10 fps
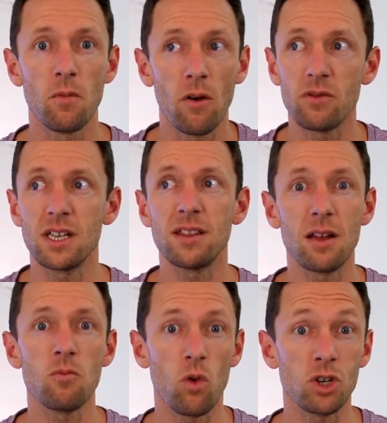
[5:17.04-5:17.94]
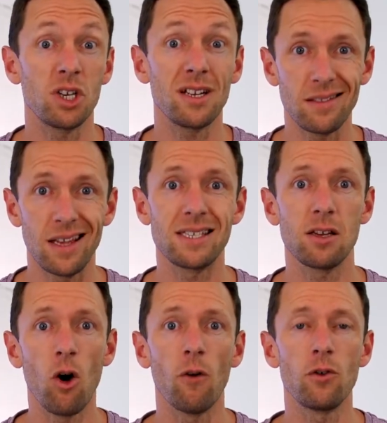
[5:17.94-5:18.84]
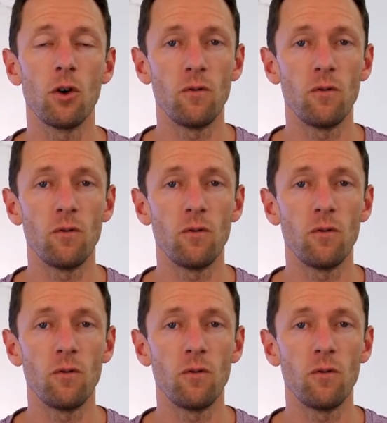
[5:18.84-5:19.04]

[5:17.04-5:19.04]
Obviously then watching less of your